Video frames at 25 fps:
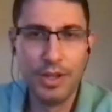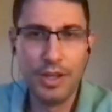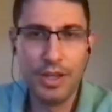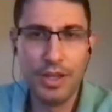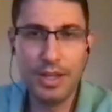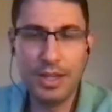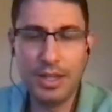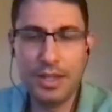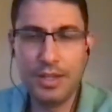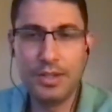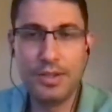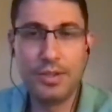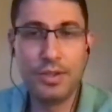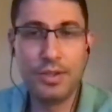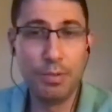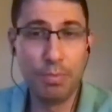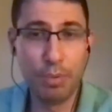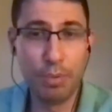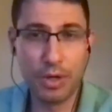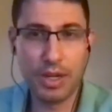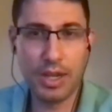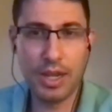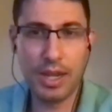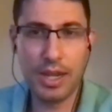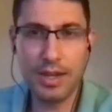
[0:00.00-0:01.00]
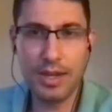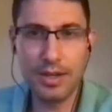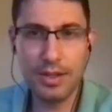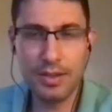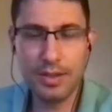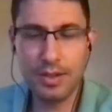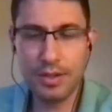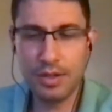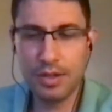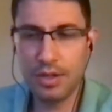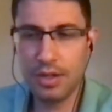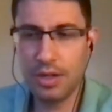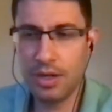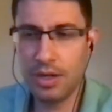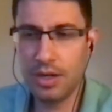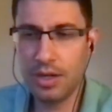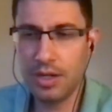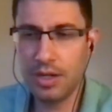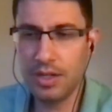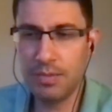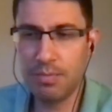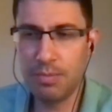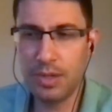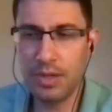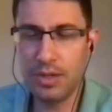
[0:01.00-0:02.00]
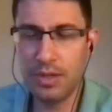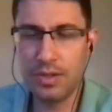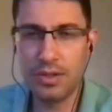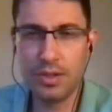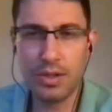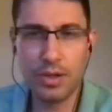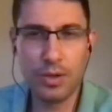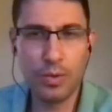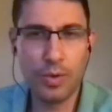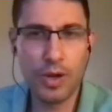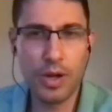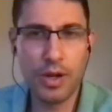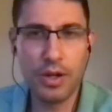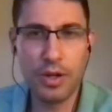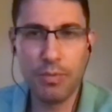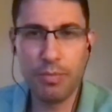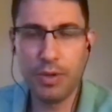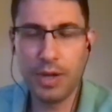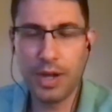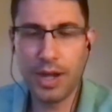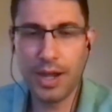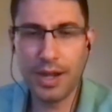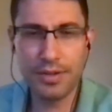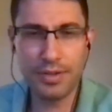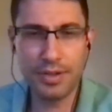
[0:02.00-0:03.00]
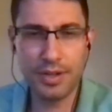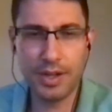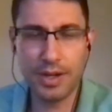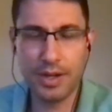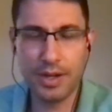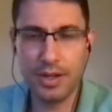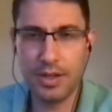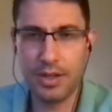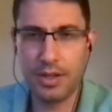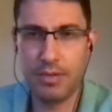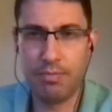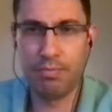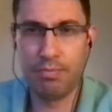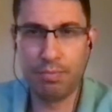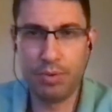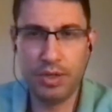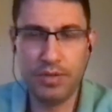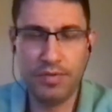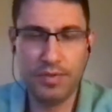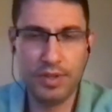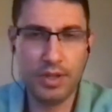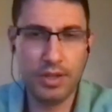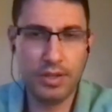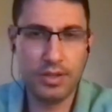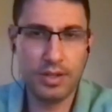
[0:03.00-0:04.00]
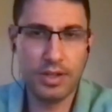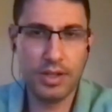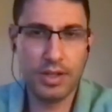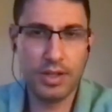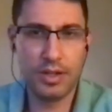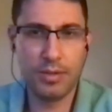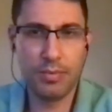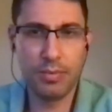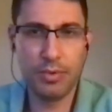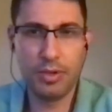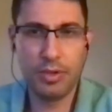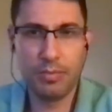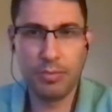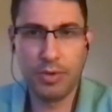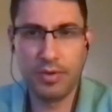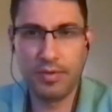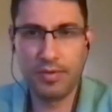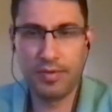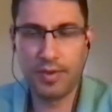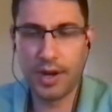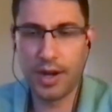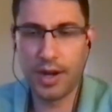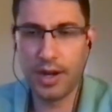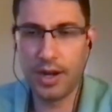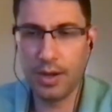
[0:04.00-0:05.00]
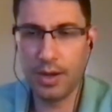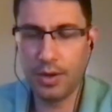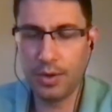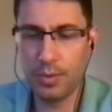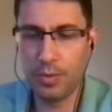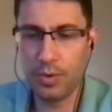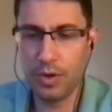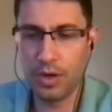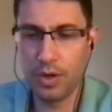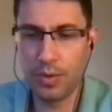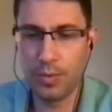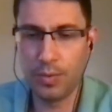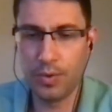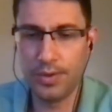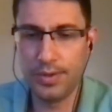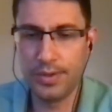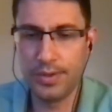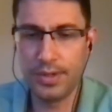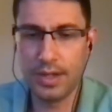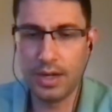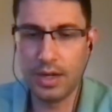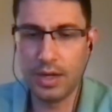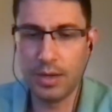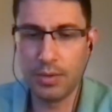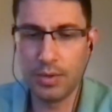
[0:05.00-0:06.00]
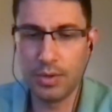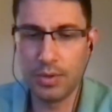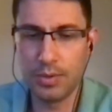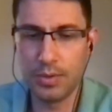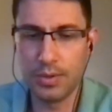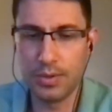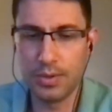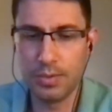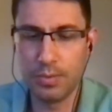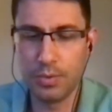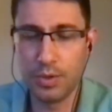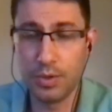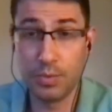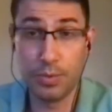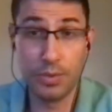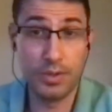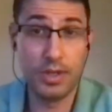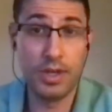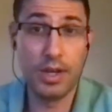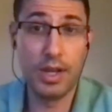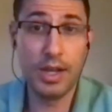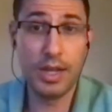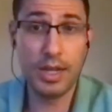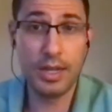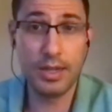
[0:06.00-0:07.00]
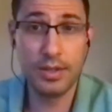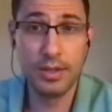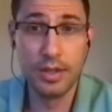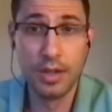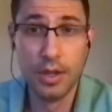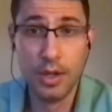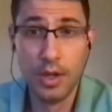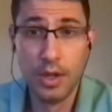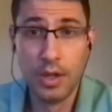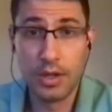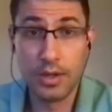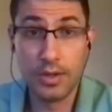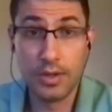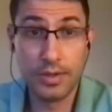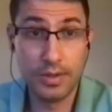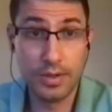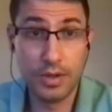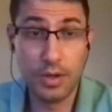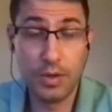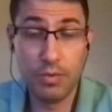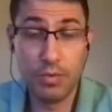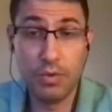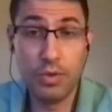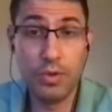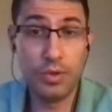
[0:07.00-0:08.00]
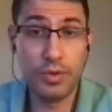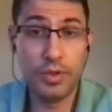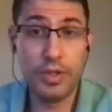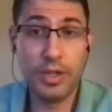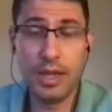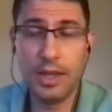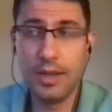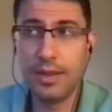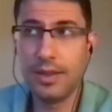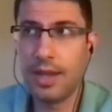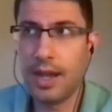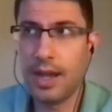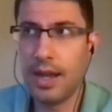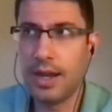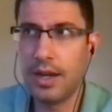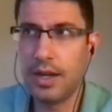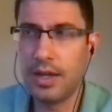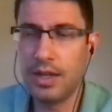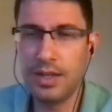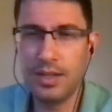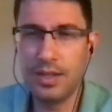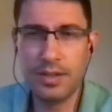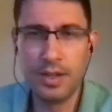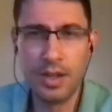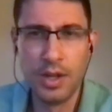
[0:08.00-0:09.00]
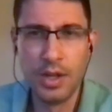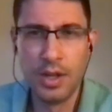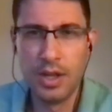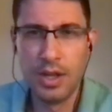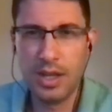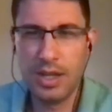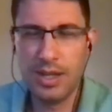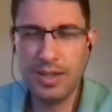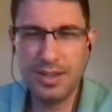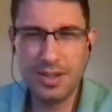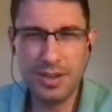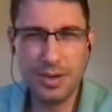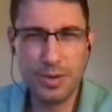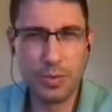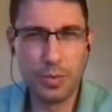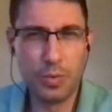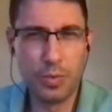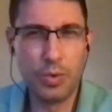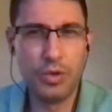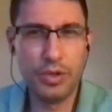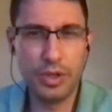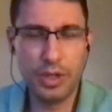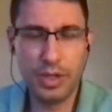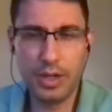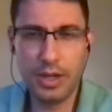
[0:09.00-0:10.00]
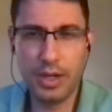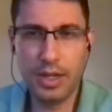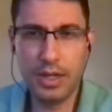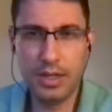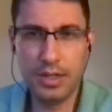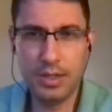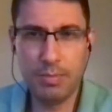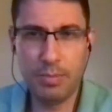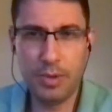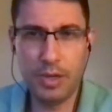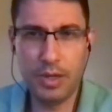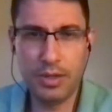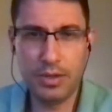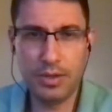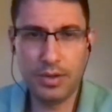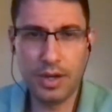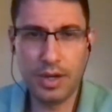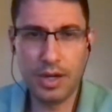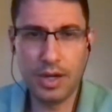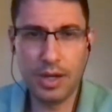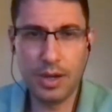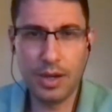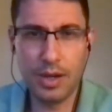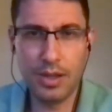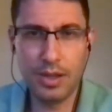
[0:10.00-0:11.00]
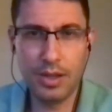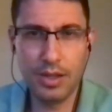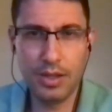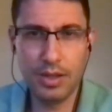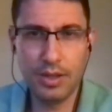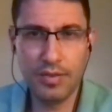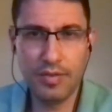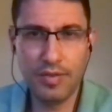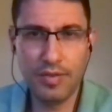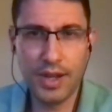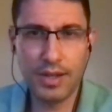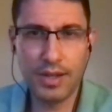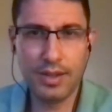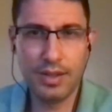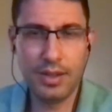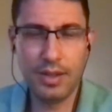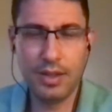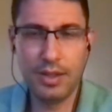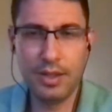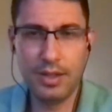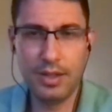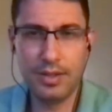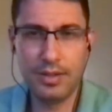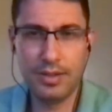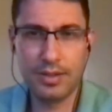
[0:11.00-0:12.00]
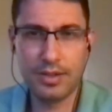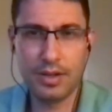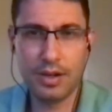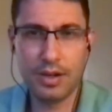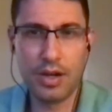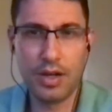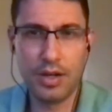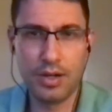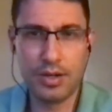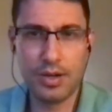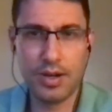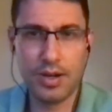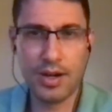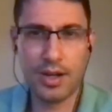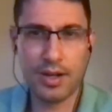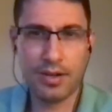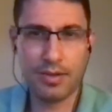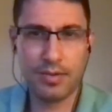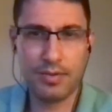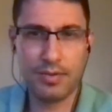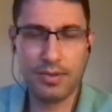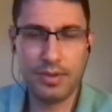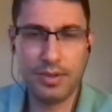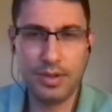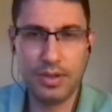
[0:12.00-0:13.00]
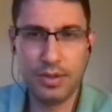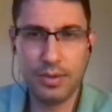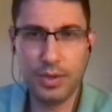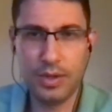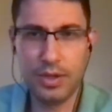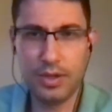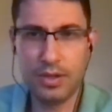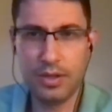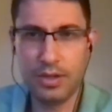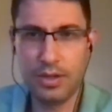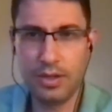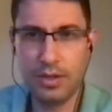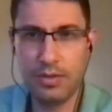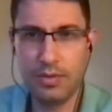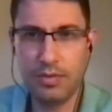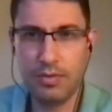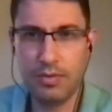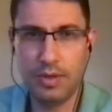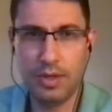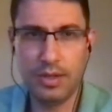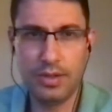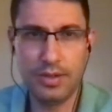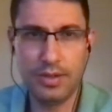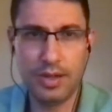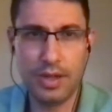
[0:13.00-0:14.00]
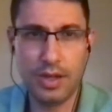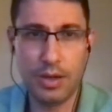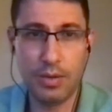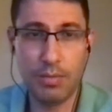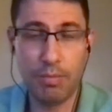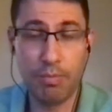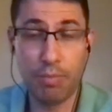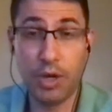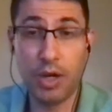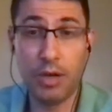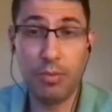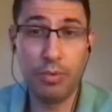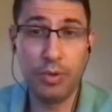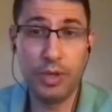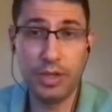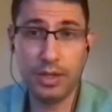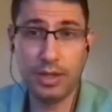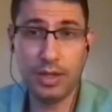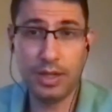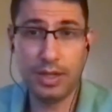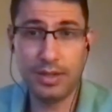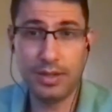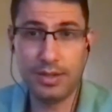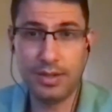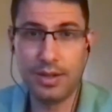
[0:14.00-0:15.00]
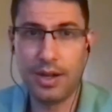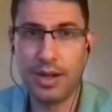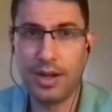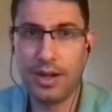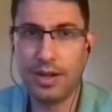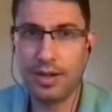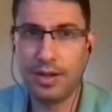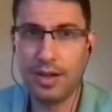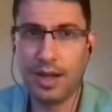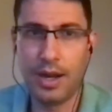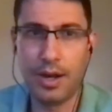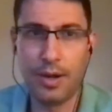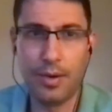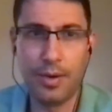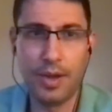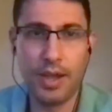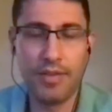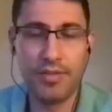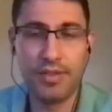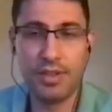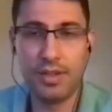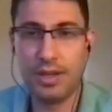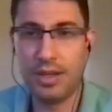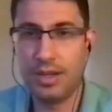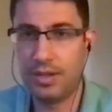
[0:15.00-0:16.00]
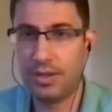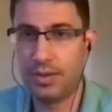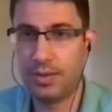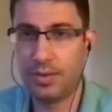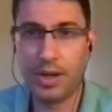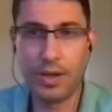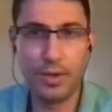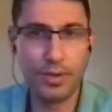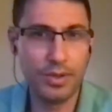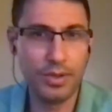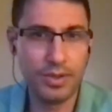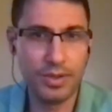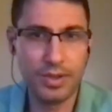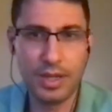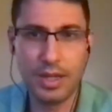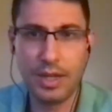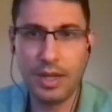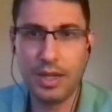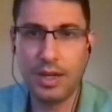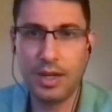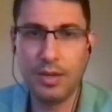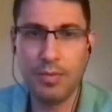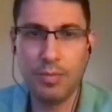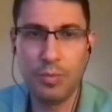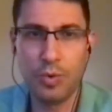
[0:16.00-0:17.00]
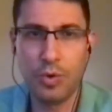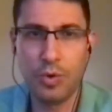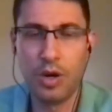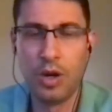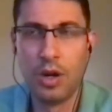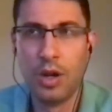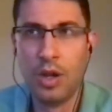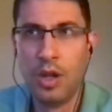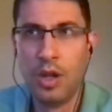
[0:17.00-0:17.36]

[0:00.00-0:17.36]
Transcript: He's super candid this year. He's been so wide open. I actually got a brief chance to catch up with him on Friday in a one-on-one setting, which was nice because don't usually get that. And he's in a really good headspace right now. I think the fact that his contract situation is now public, it's not. I don't have to dance around this thing anymore.